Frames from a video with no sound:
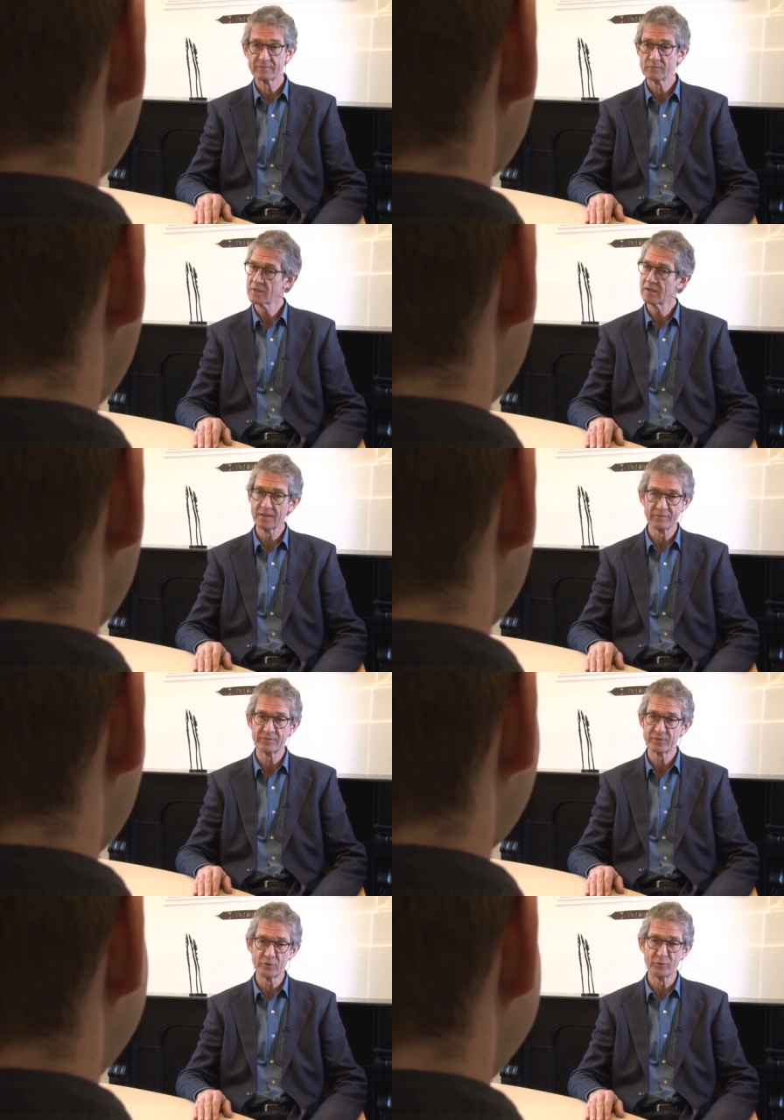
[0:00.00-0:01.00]
which I
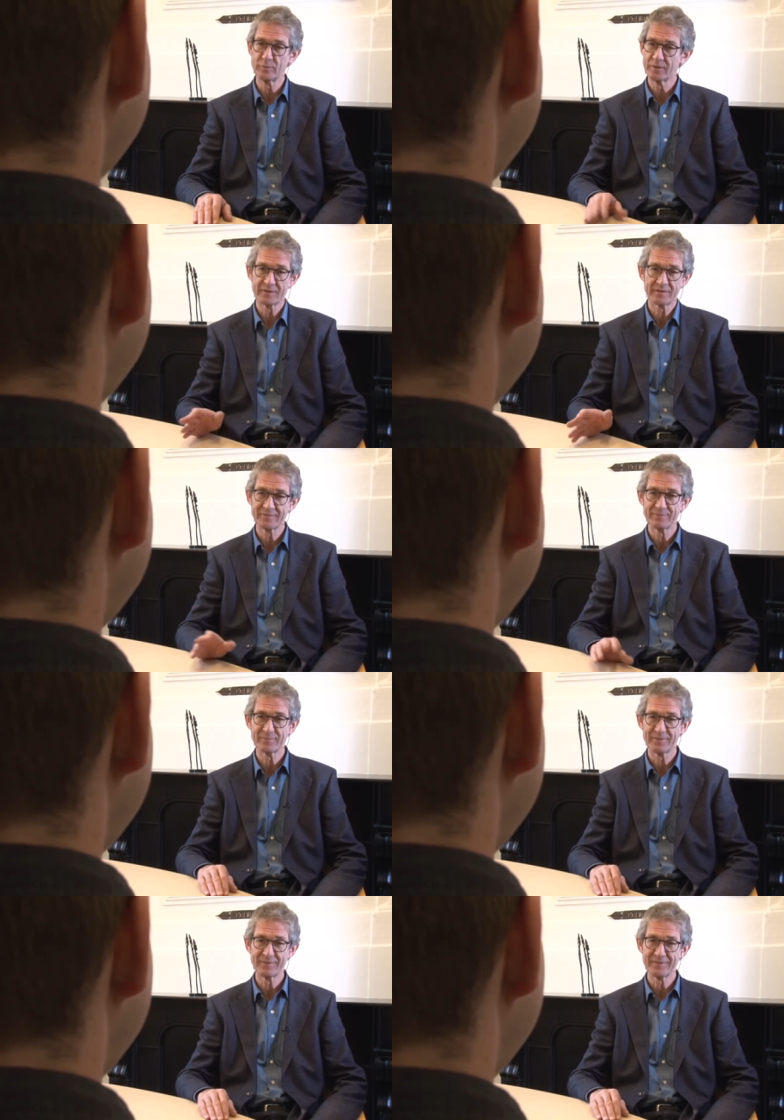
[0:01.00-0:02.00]
love to do, but
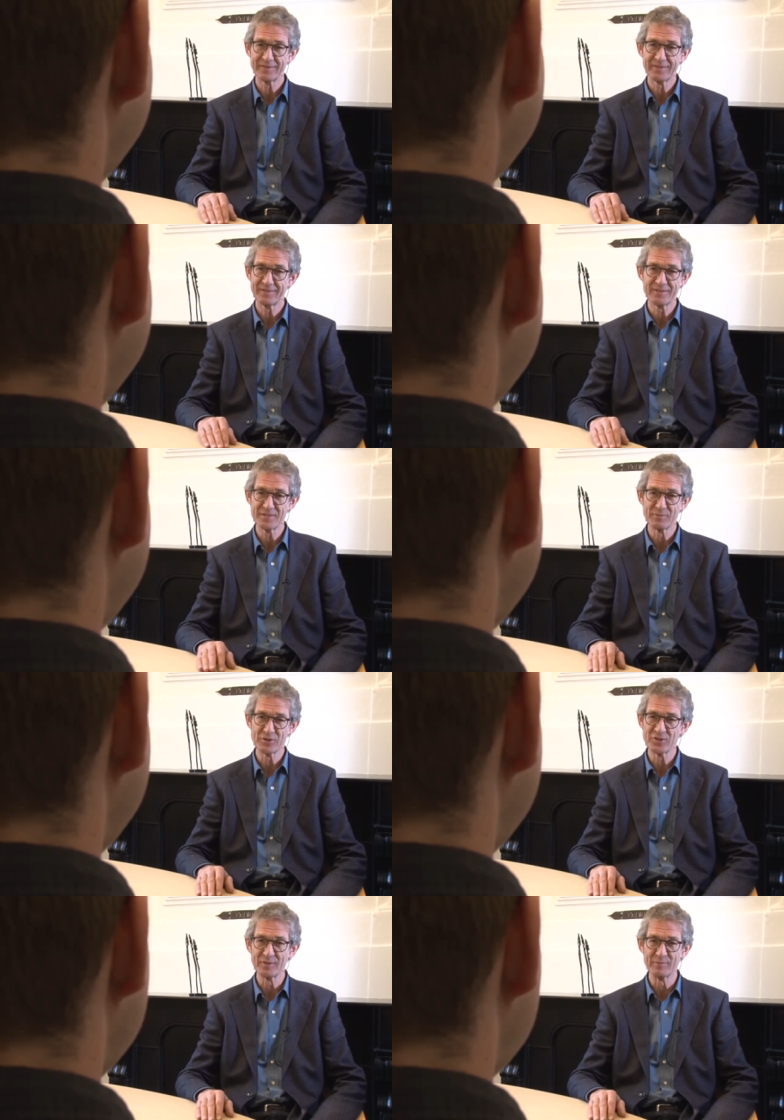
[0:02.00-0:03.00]
there isn't
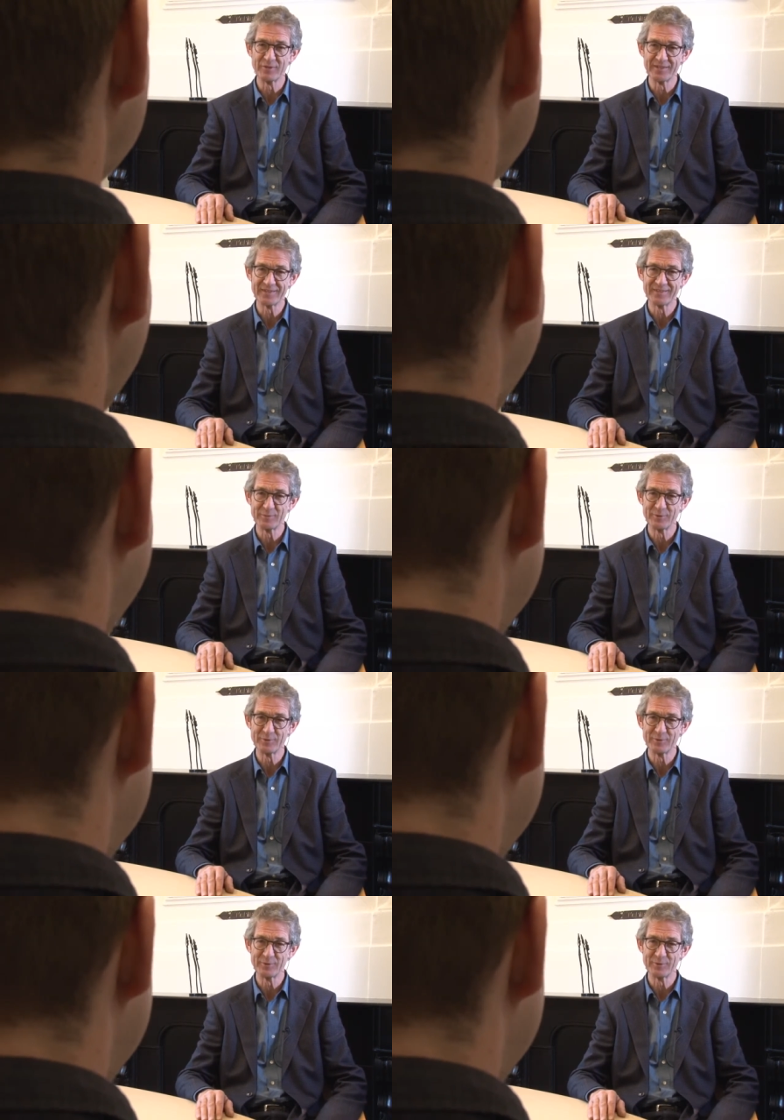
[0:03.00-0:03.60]
much time for that.